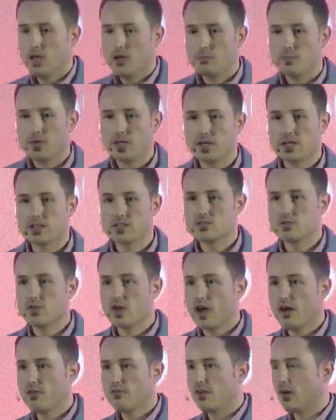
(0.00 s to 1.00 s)
because you
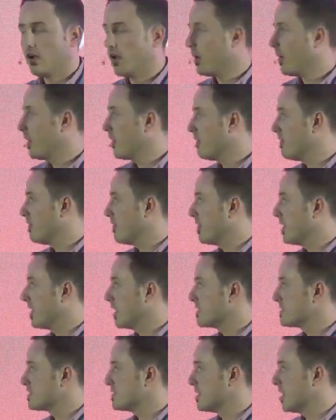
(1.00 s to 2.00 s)
have a lot of
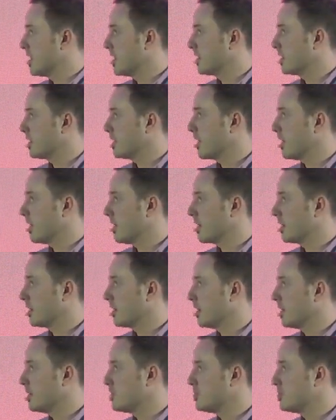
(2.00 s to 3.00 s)
things that can
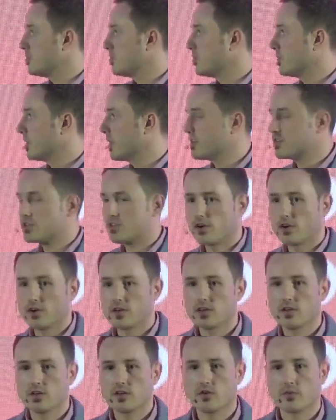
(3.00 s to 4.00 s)
get you
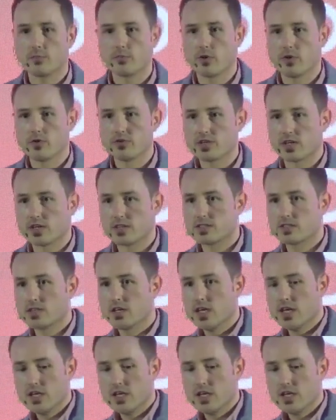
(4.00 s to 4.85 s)
kickstarted in your projects.